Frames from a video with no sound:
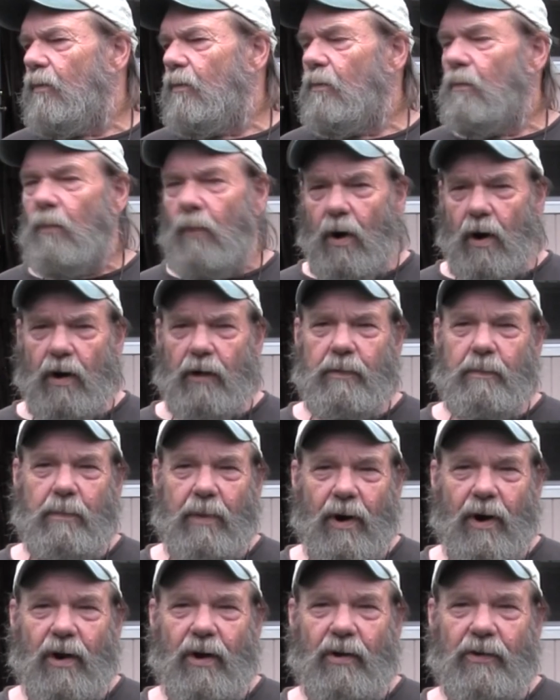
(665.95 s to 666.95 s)

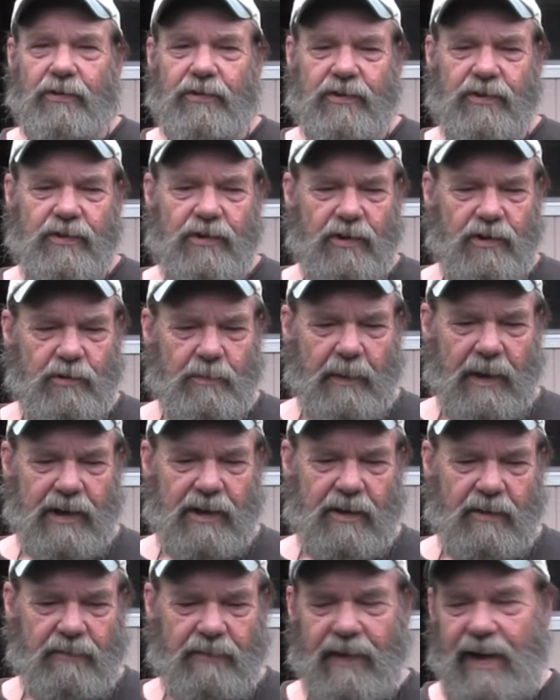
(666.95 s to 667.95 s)
Mothballs,
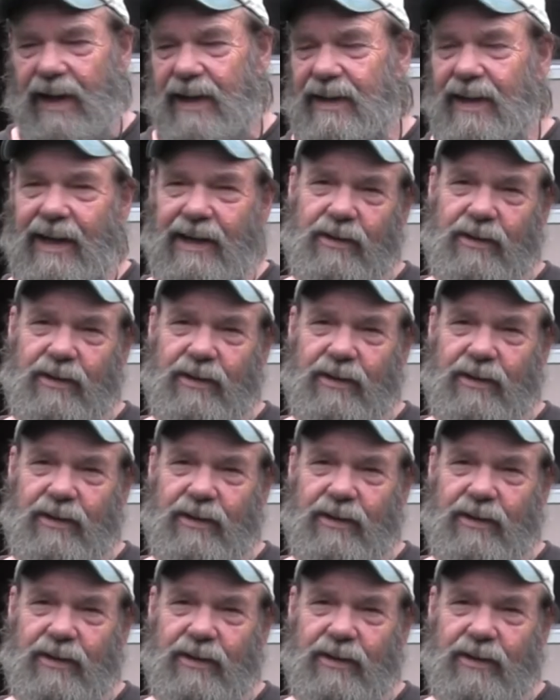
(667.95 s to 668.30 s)
despite the fact